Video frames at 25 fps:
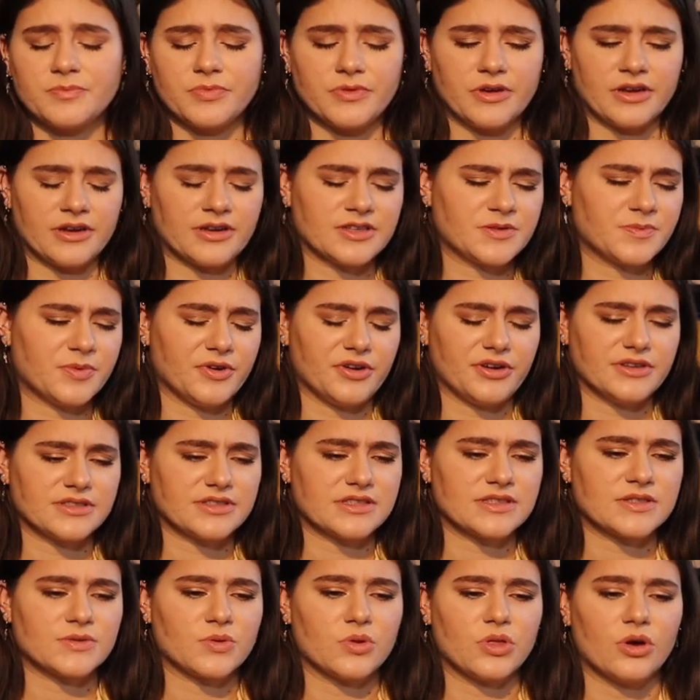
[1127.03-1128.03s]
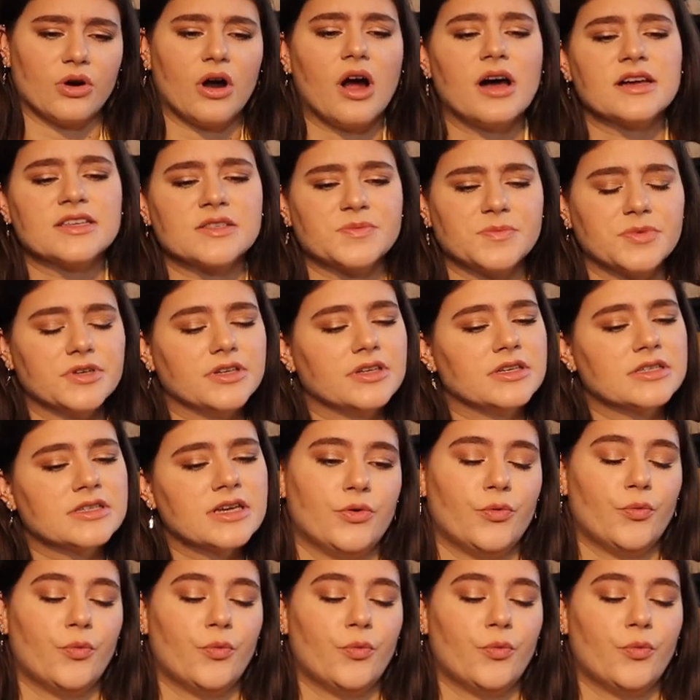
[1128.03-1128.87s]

experiences with her husband,